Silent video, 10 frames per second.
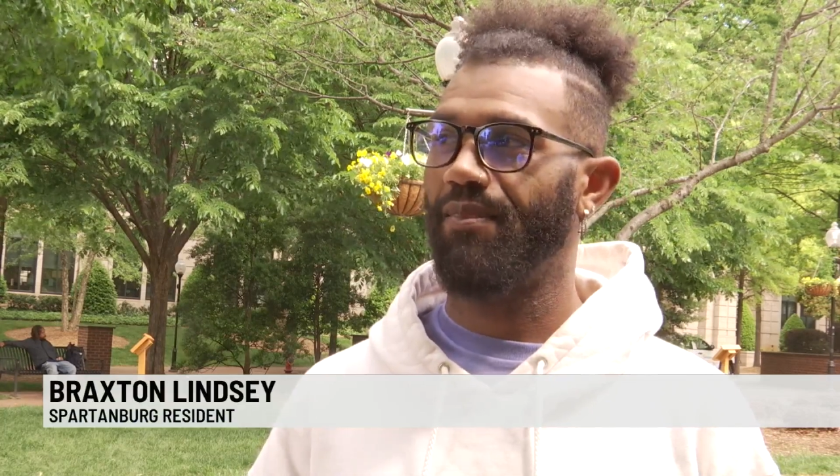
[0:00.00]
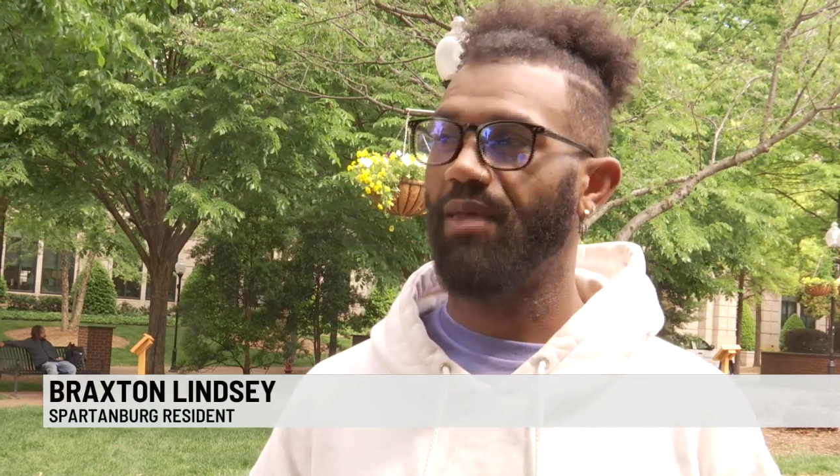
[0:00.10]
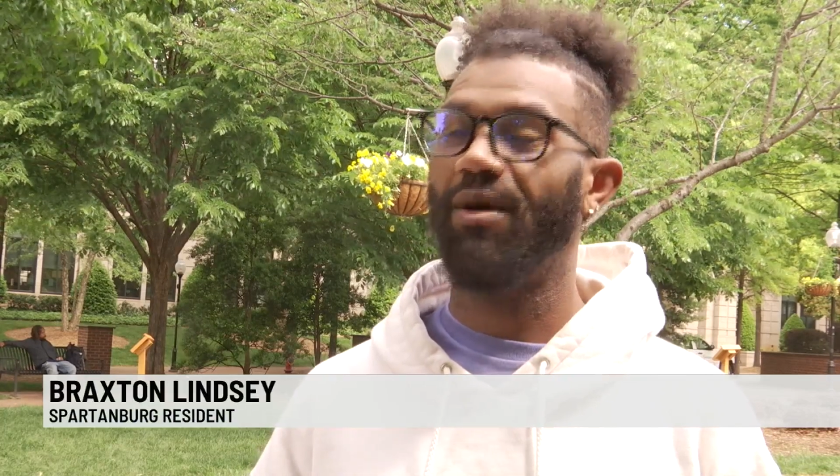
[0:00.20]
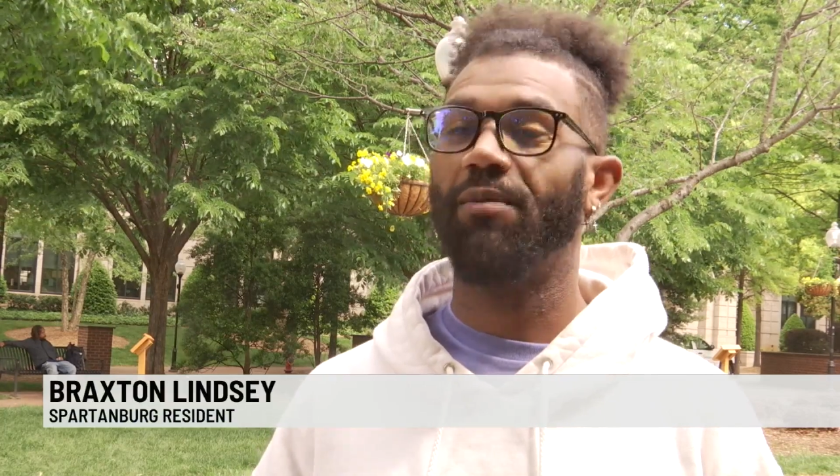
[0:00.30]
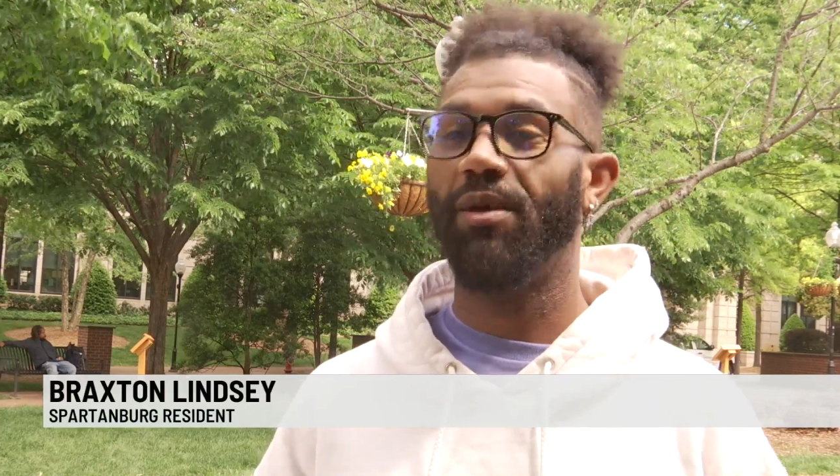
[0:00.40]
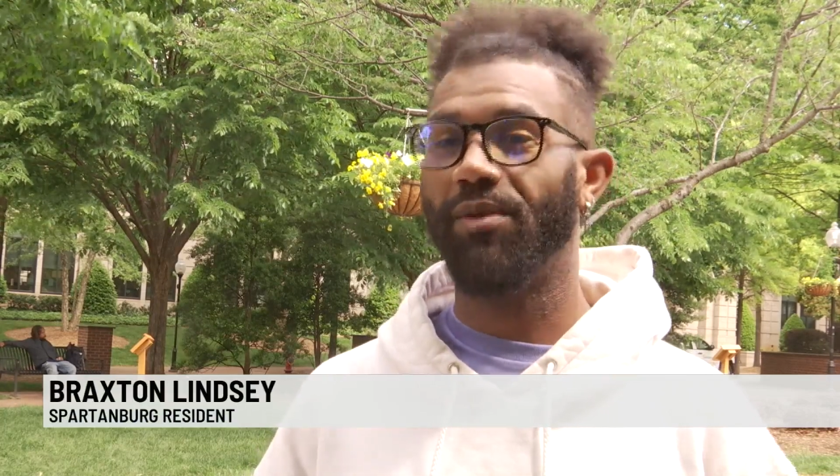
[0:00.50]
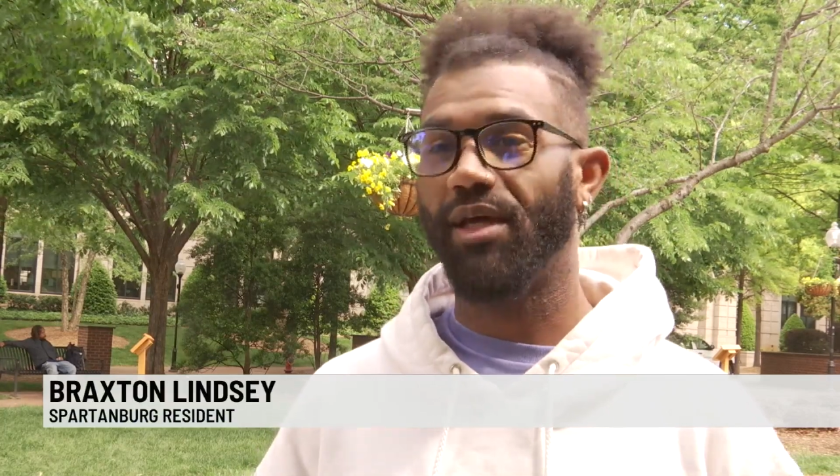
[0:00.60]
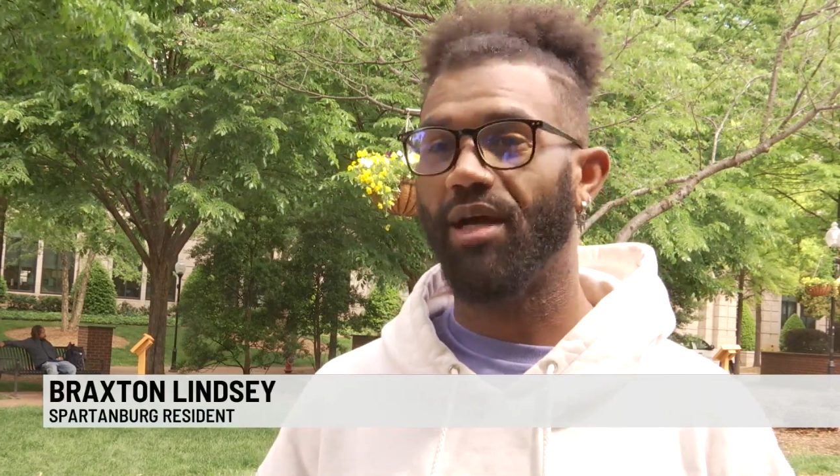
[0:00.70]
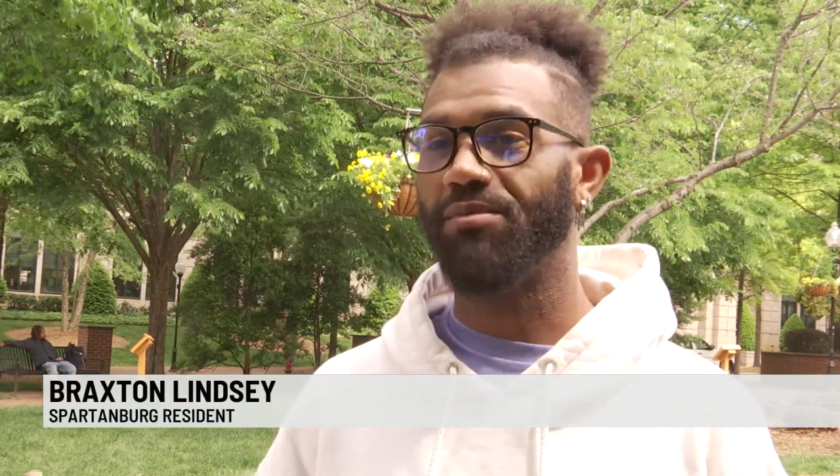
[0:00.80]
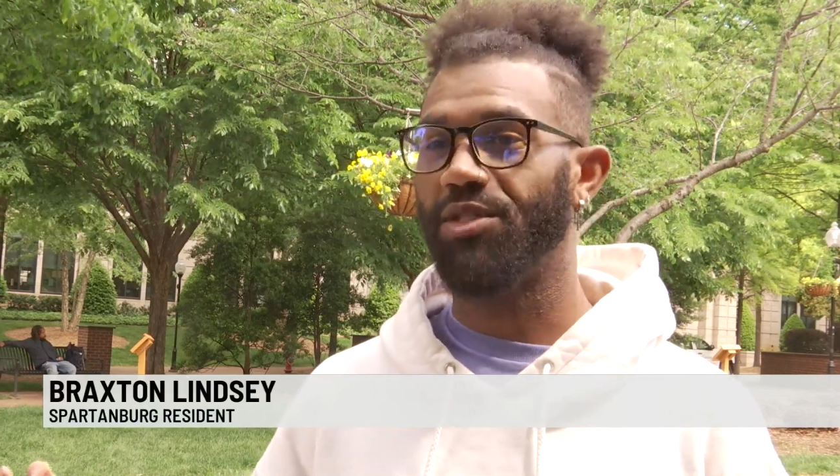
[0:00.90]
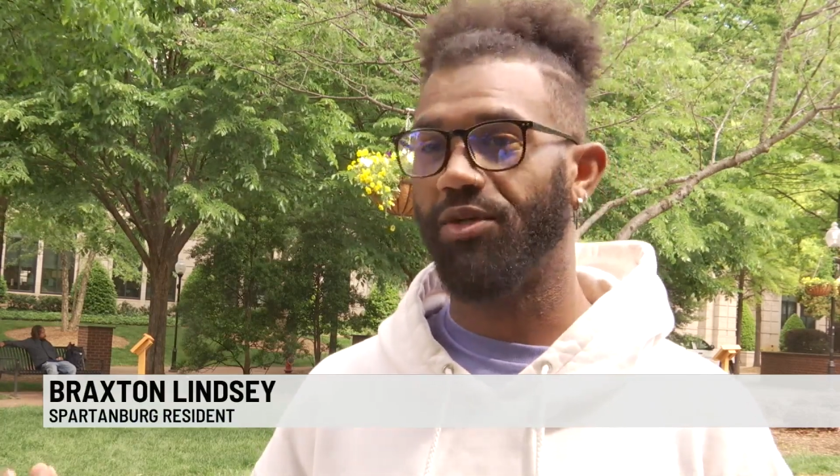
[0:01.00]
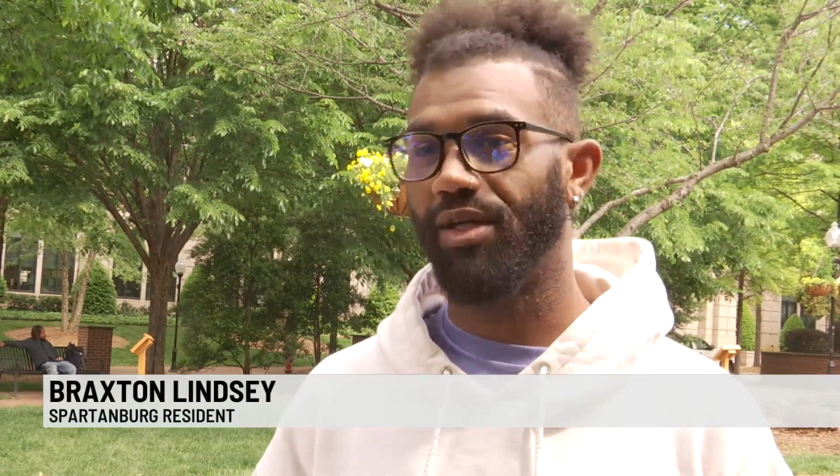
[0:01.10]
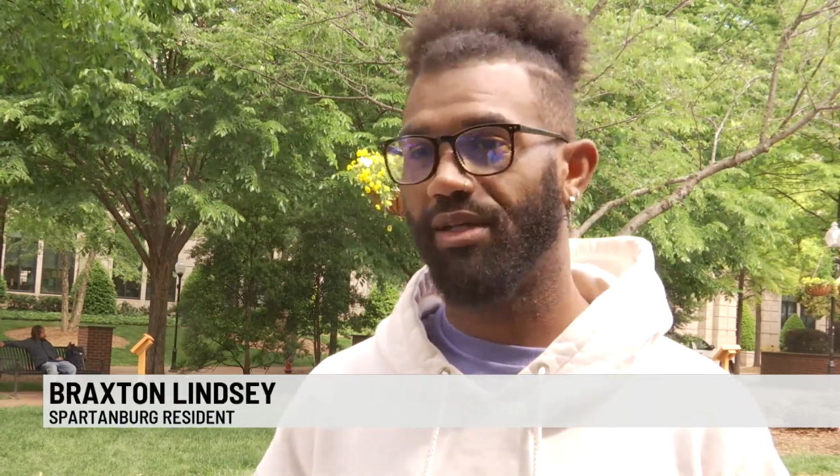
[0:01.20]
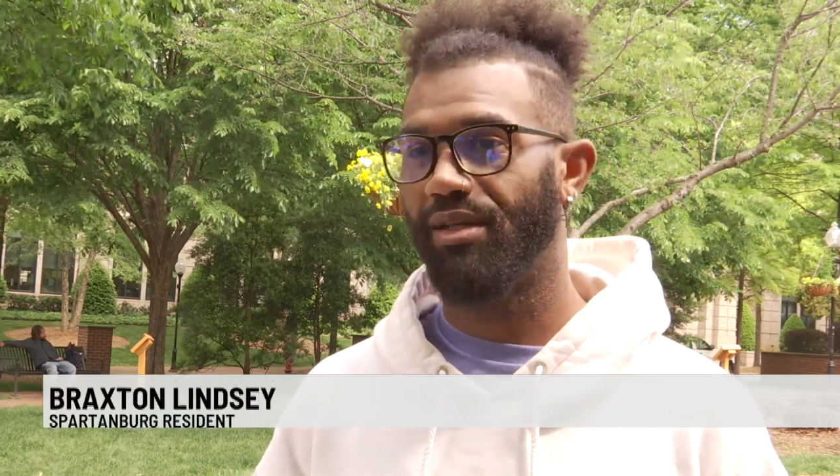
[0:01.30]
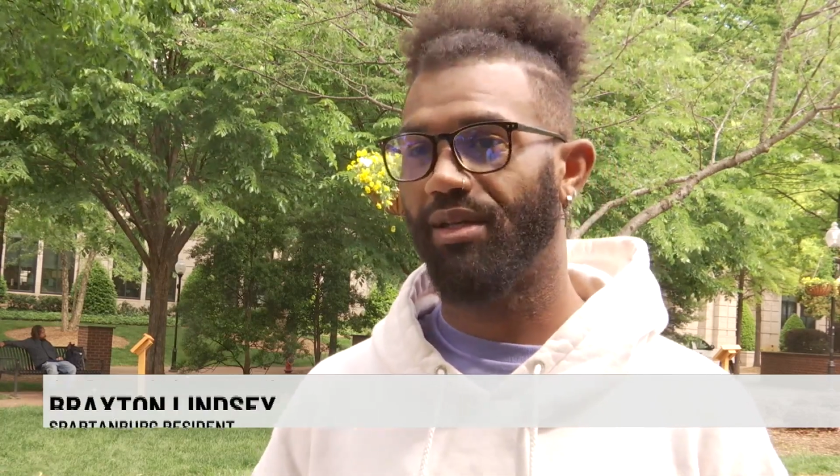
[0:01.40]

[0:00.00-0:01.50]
the amount of people that come to it.